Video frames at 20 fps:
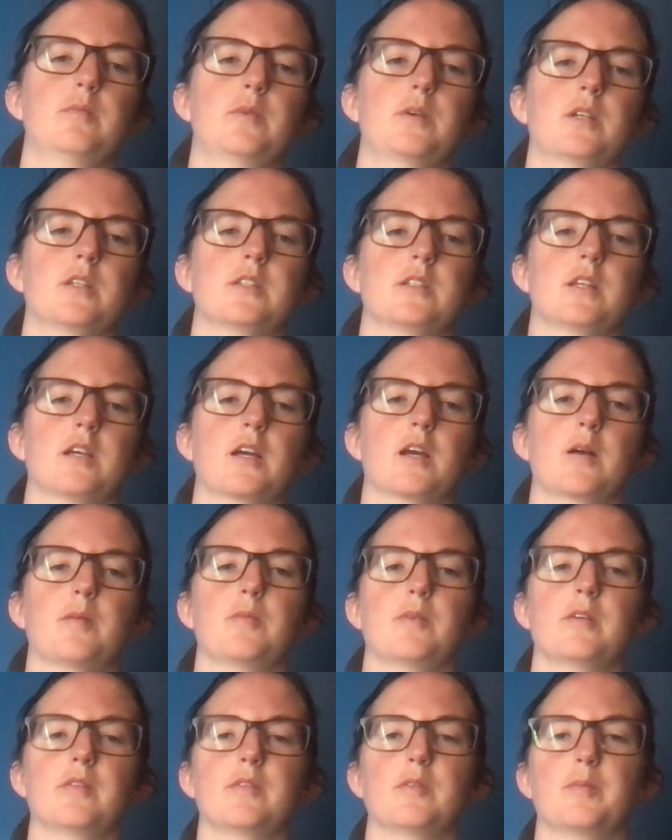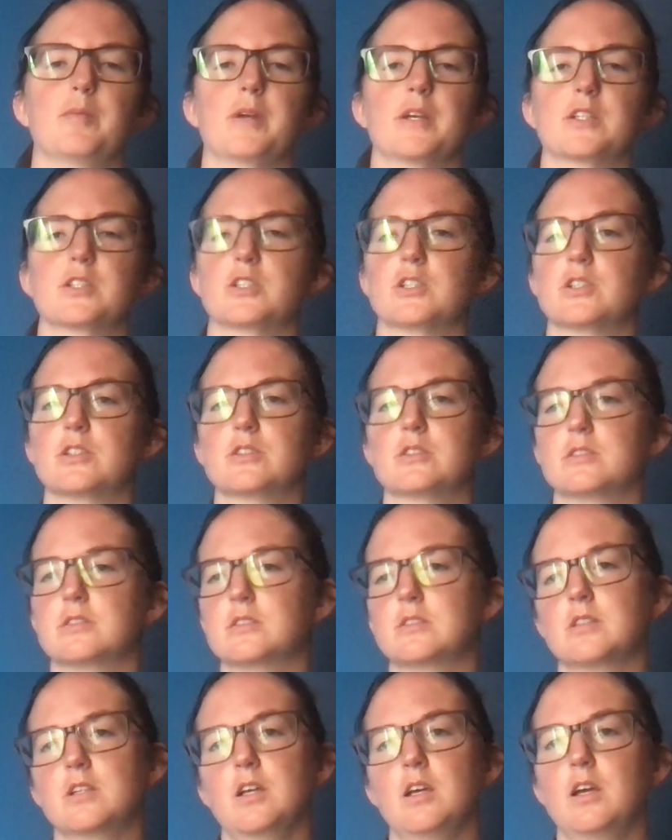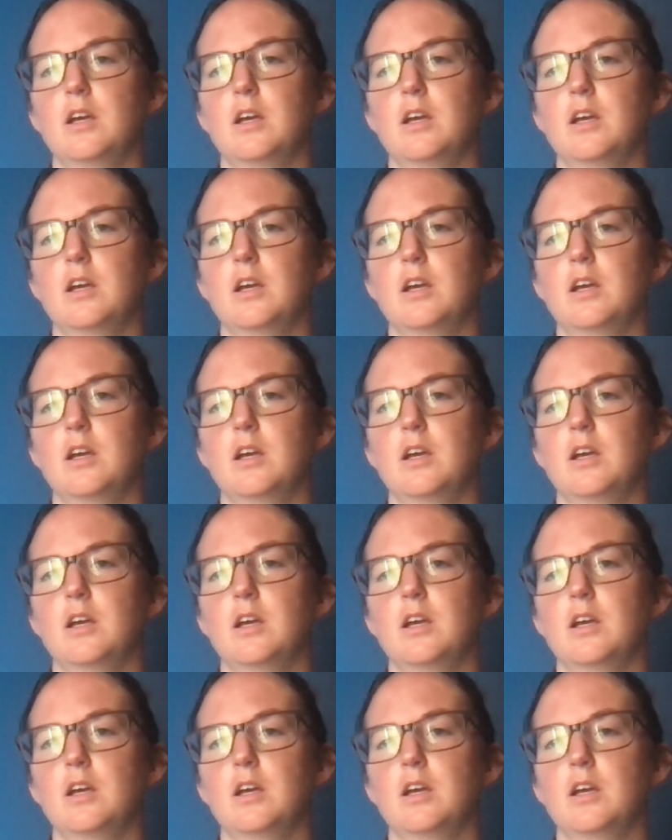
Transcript: put a couple of the pictures